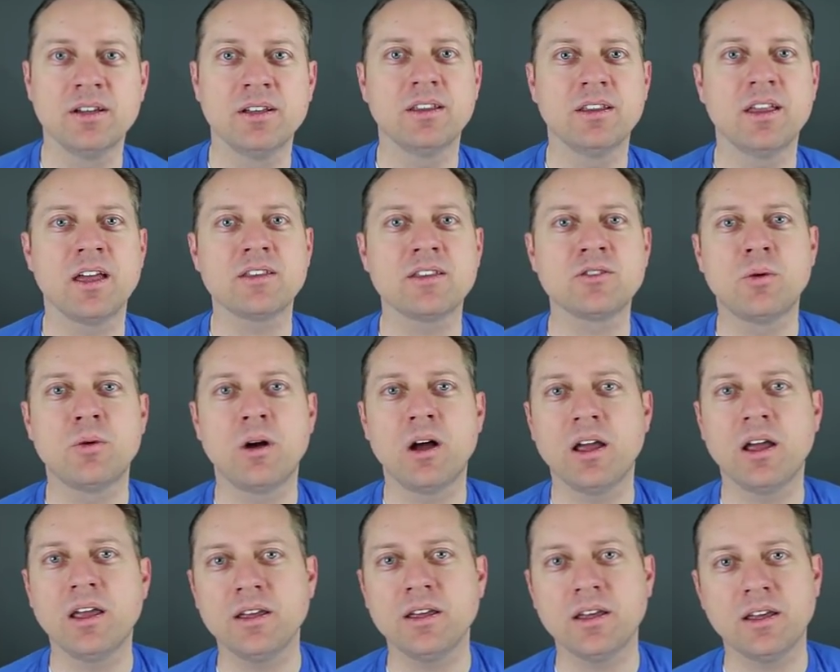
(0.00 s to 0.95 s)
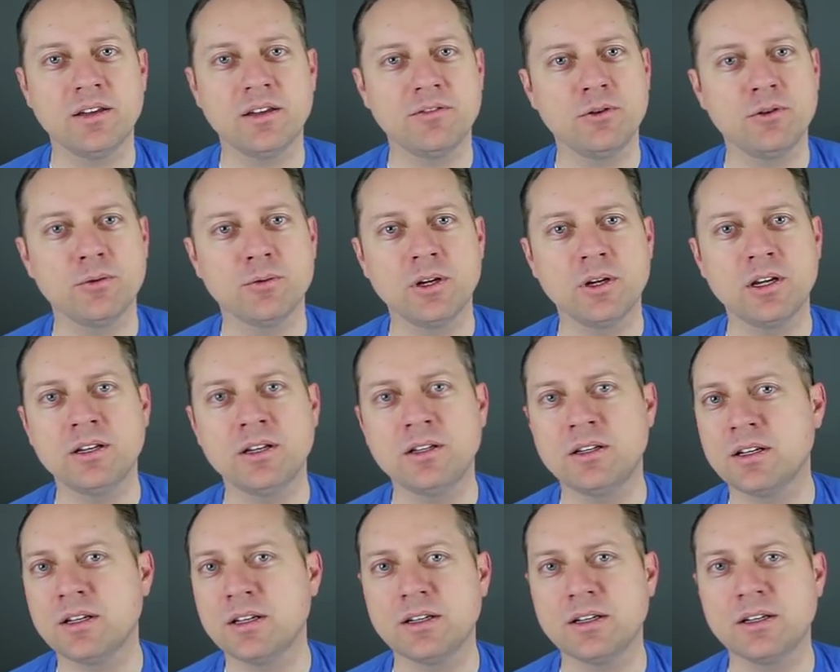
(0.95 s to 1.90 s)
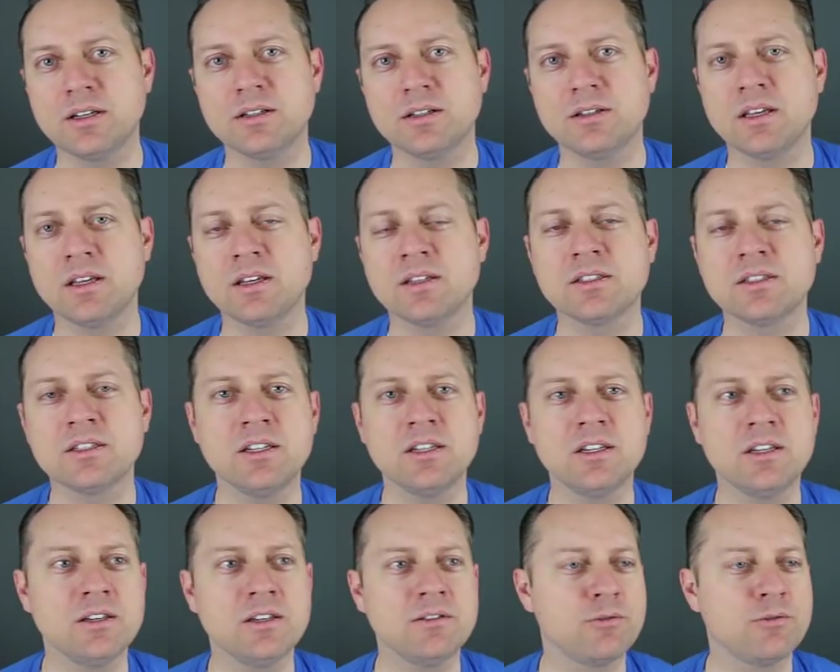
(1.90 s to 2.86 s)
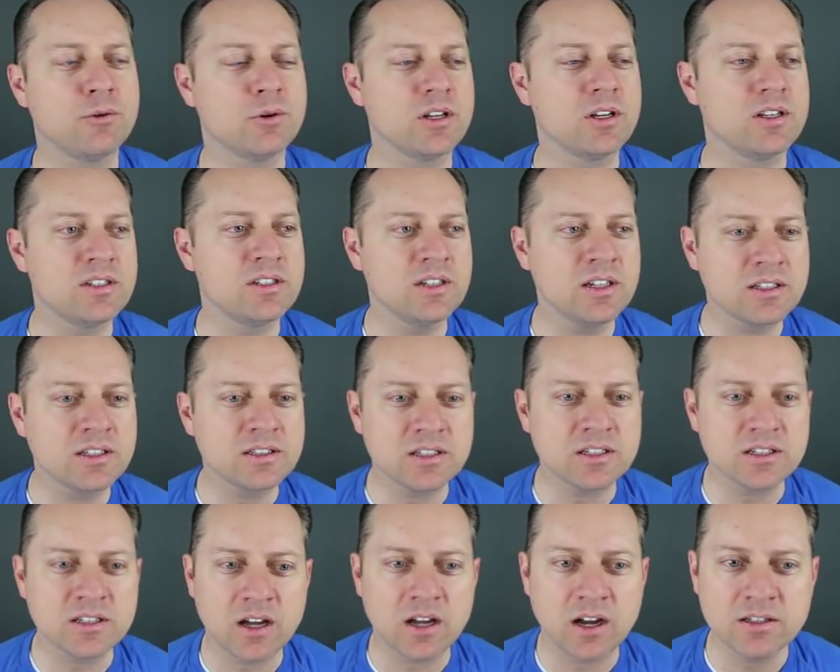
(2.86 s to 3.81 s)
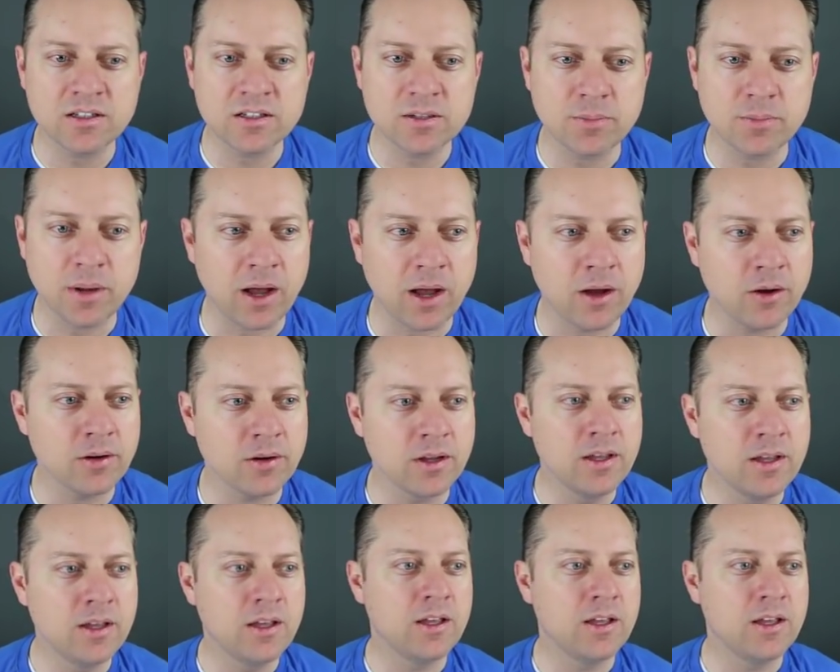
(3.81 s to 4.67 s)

That's why, if you read uh, D&C 46, it talks about